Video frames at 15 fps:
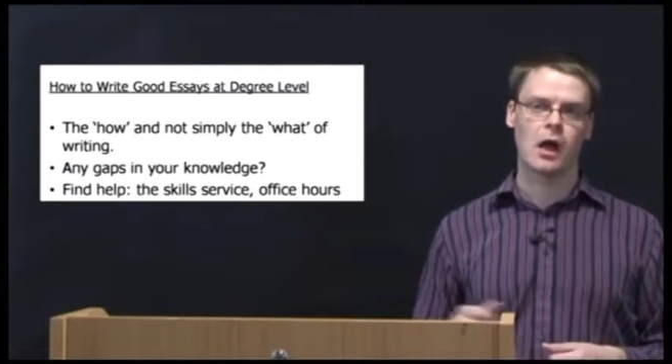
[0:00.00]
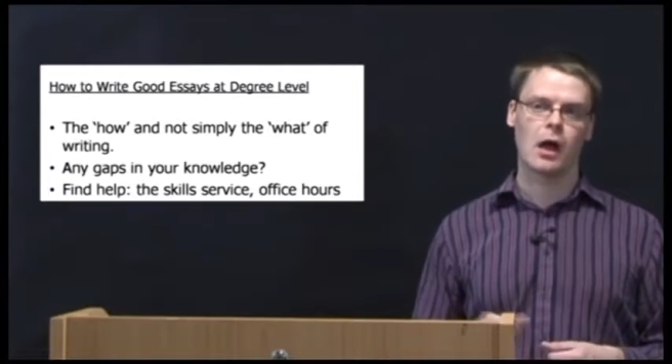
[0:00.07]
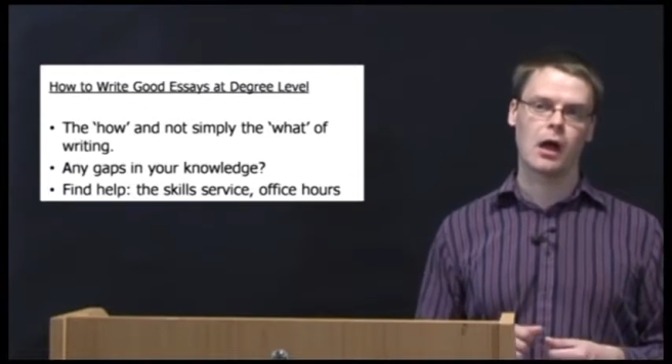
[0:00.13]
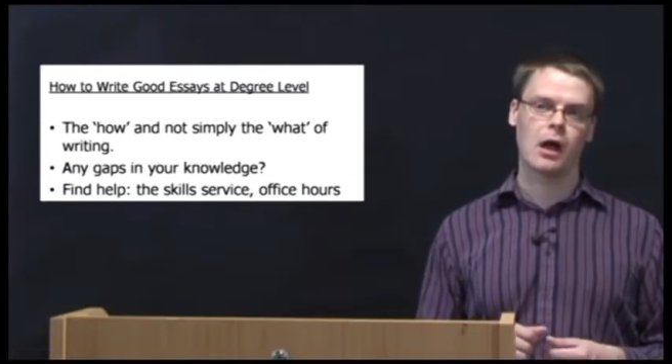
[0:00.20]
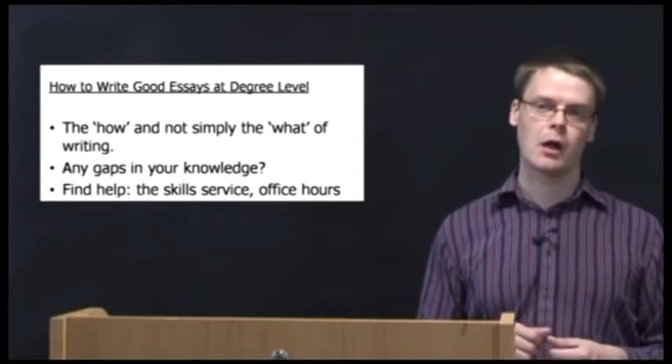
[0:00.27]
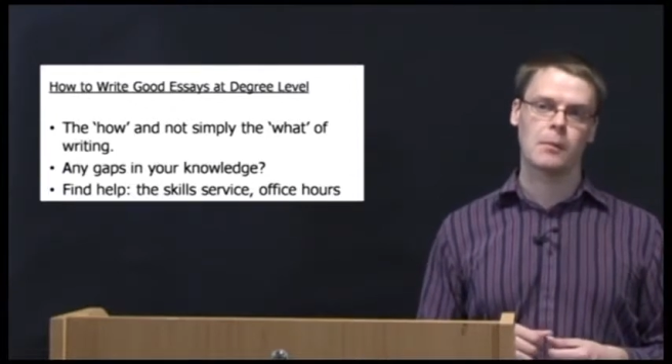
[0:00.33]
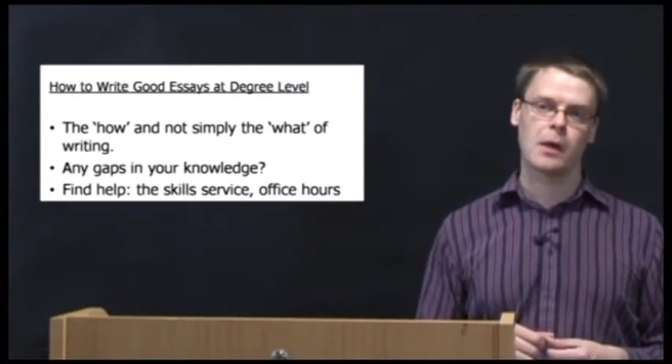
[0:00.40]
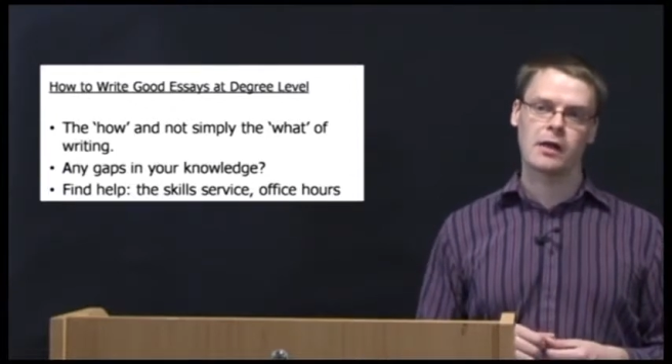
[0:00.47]

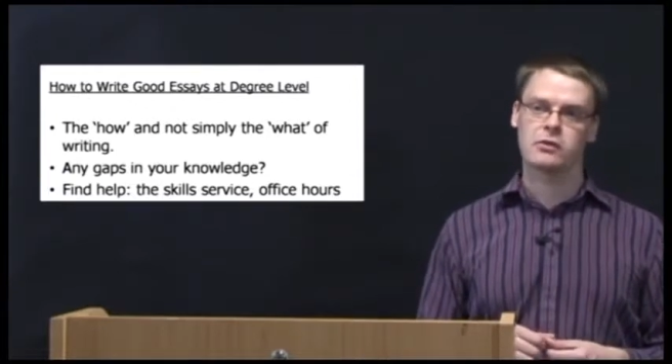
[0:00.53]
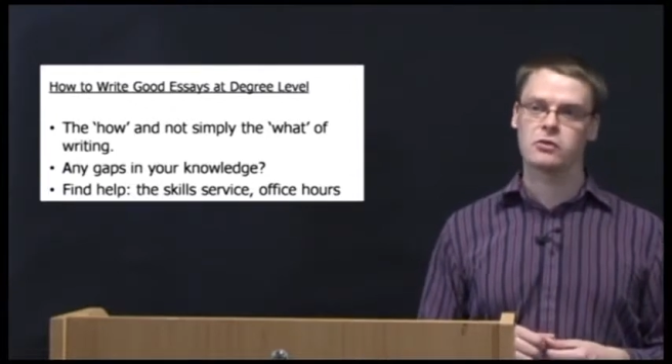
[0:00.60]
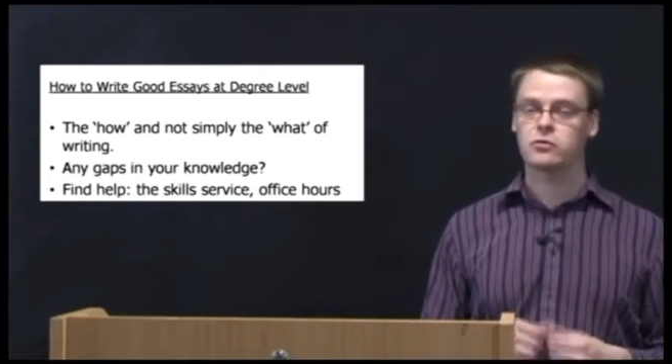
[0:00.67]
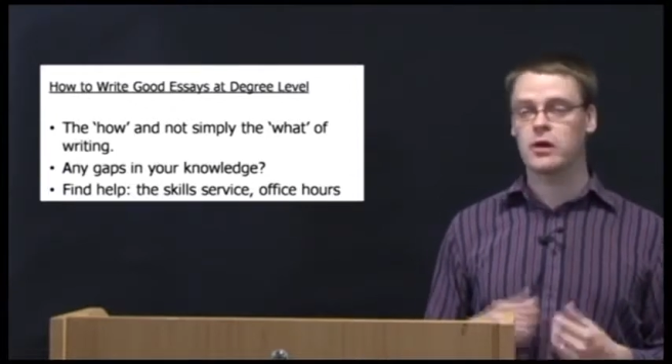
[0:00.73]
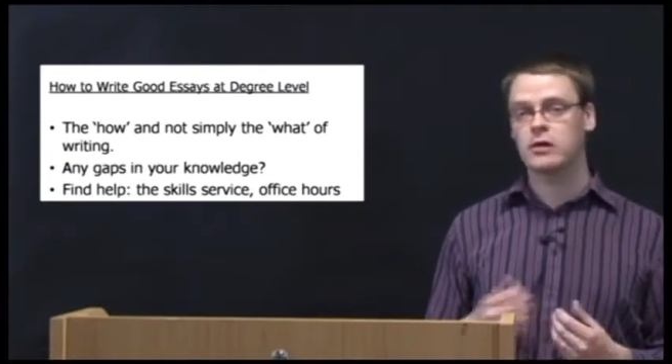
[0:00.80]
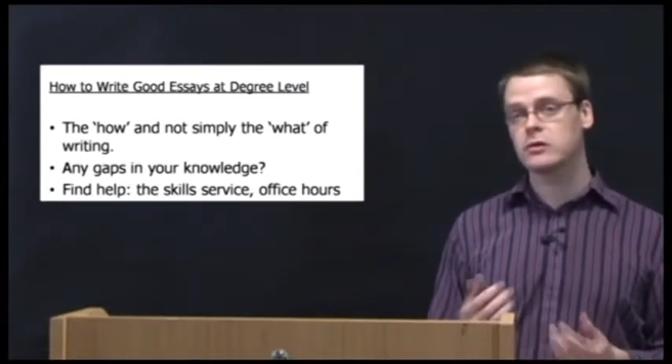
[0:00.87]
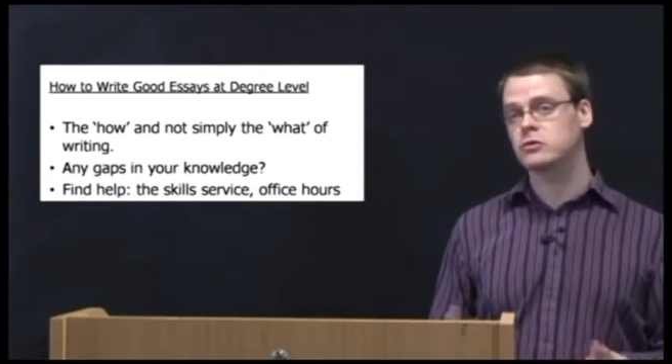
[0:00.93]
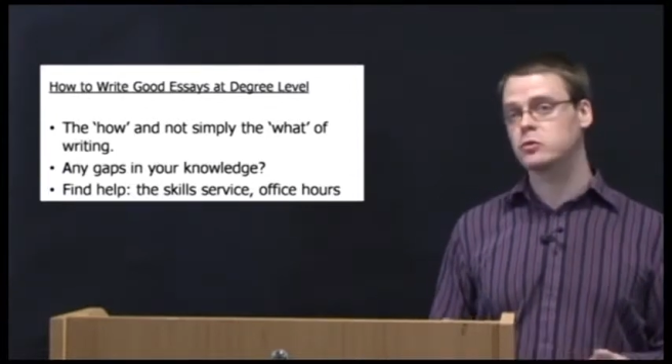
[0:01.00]
And there's
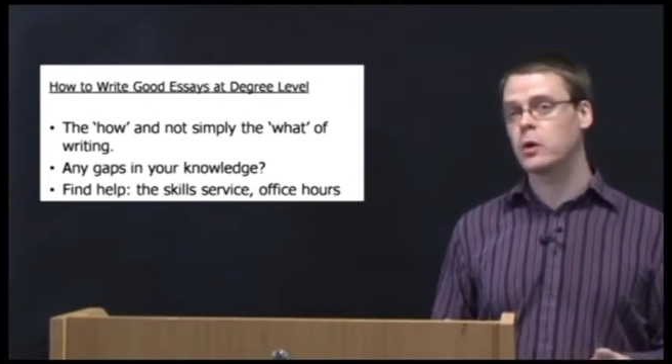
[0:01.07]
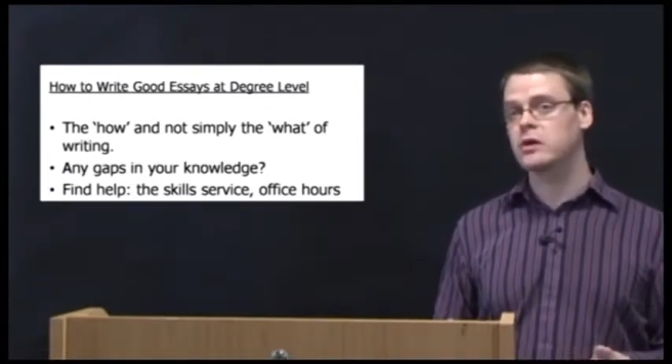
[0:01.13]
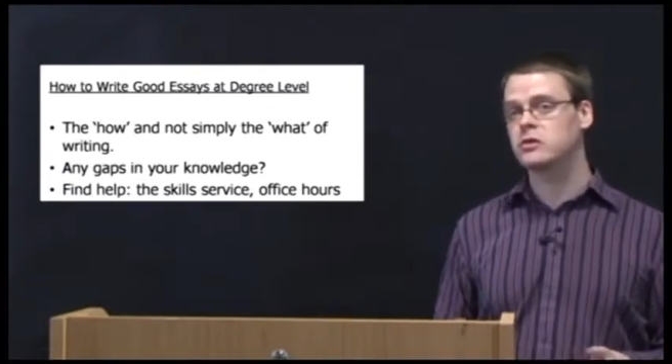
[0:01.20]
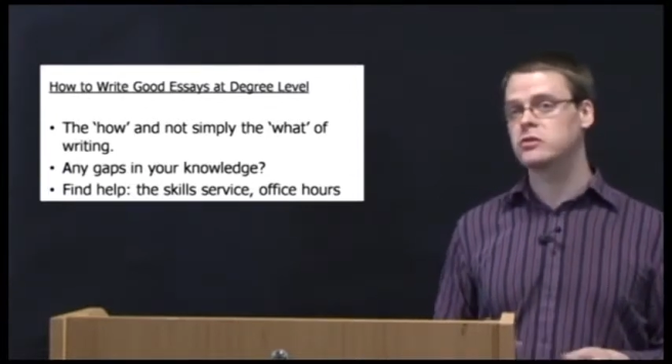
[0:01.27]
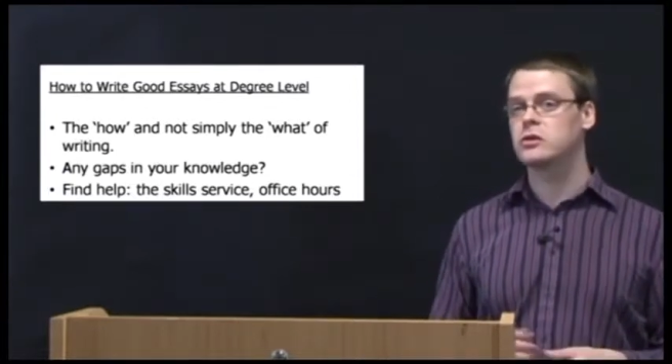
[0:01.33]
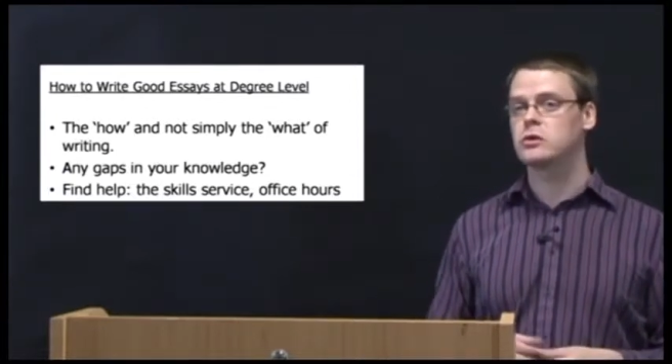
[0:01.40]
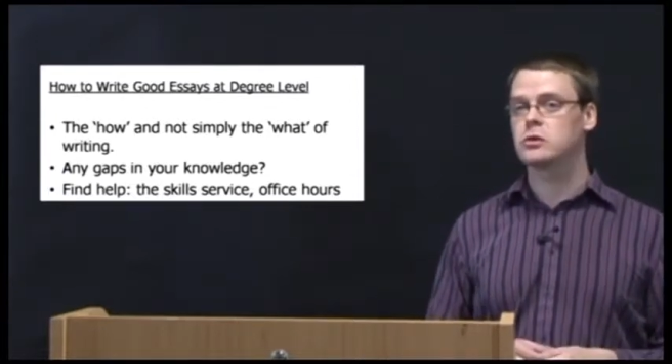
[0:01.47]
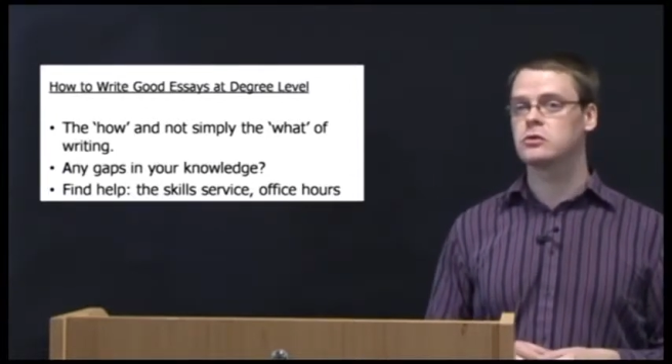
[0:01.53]
various
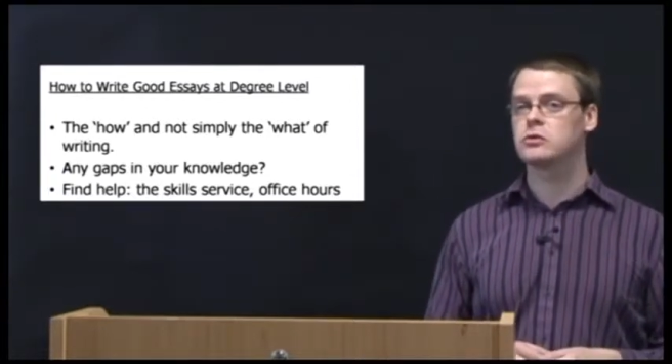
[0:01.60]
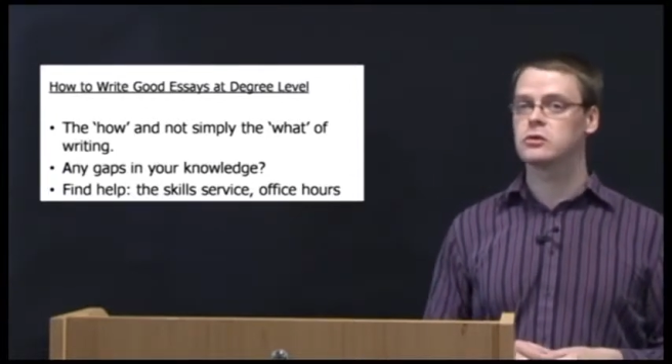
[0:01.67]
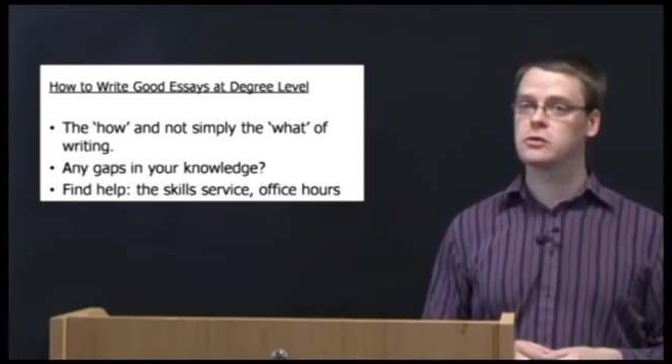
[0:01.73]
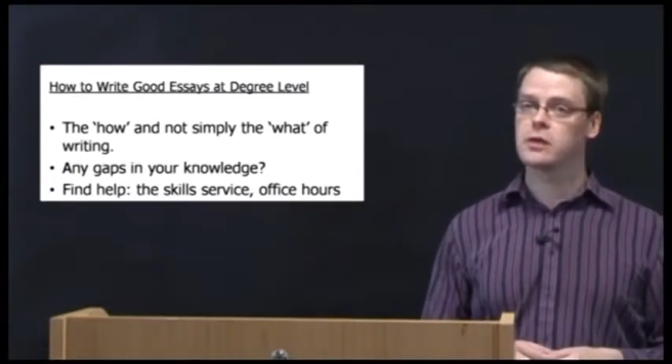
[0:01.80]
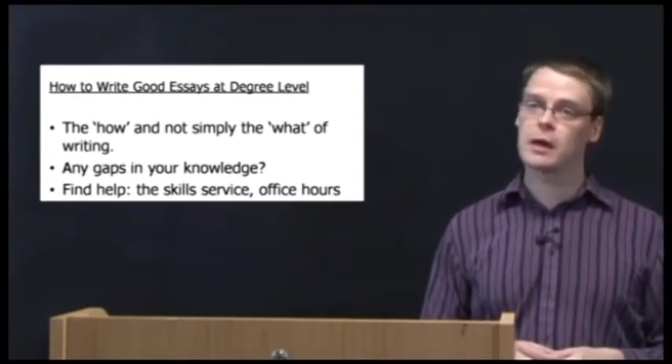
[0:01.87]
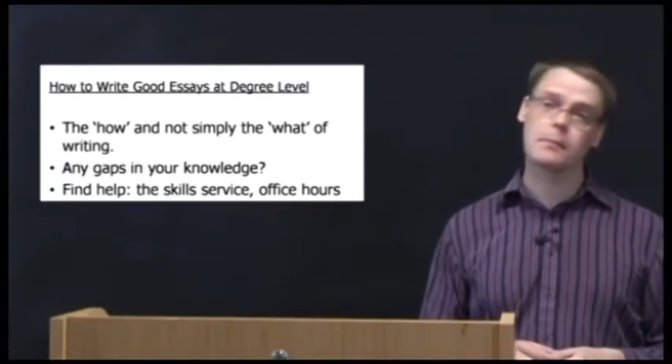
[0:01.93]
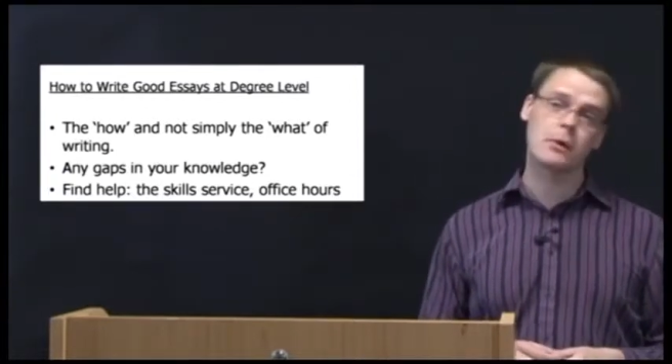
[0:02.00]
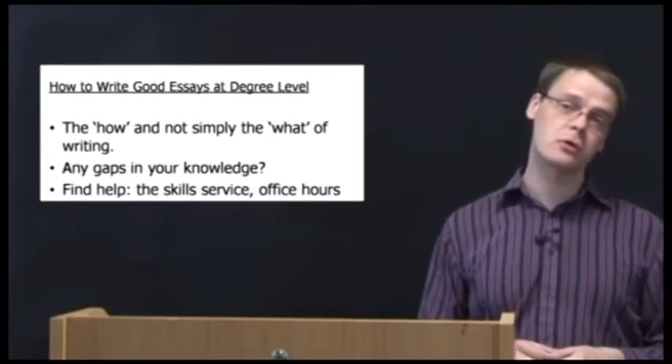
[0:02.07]
ways that you can do that.